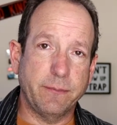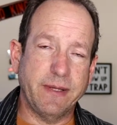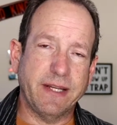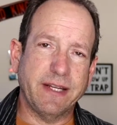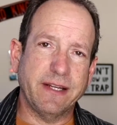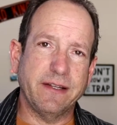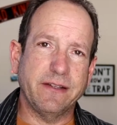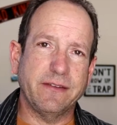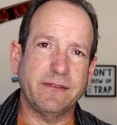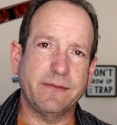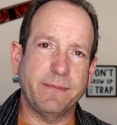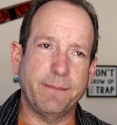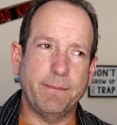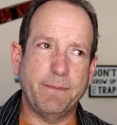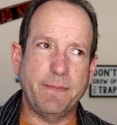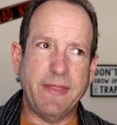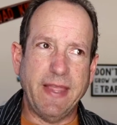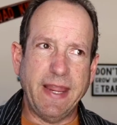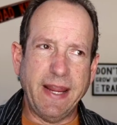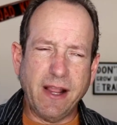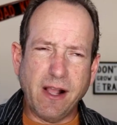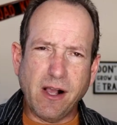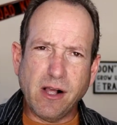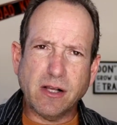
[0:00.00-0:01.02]
because
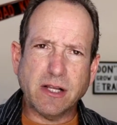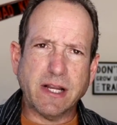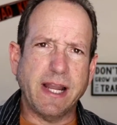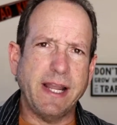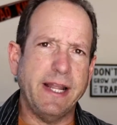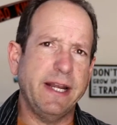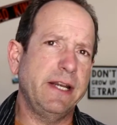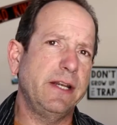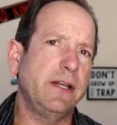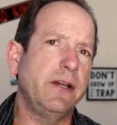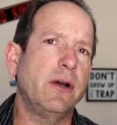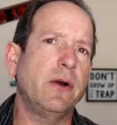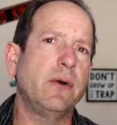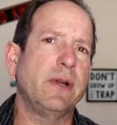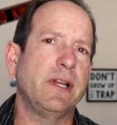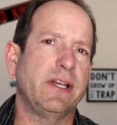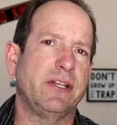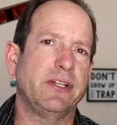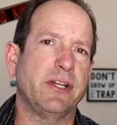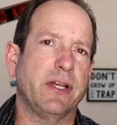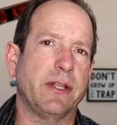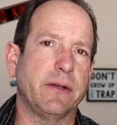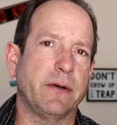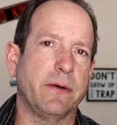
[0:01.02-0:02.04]
they all kind of know
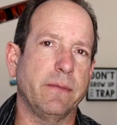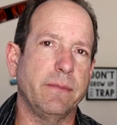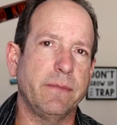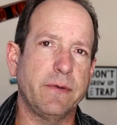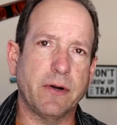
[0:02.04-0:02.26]
each other.